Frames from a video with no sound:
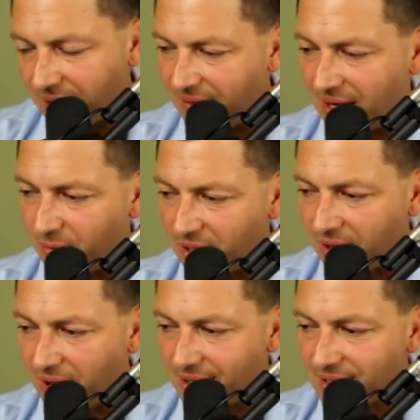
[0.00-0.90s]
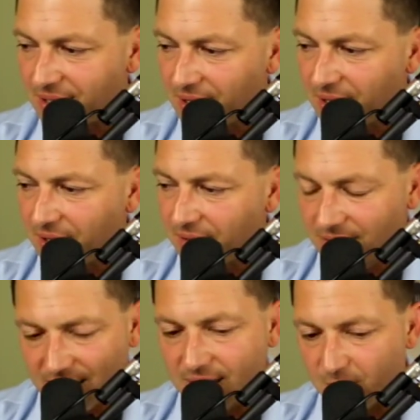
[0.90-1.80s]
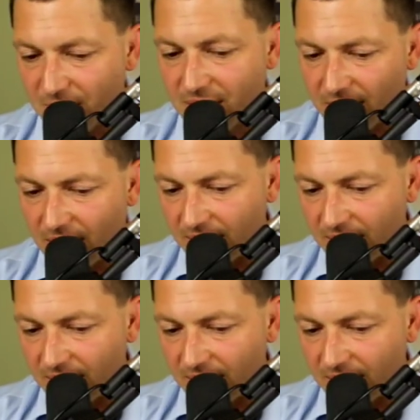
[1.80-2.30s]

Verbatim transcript: And then I realized this is big.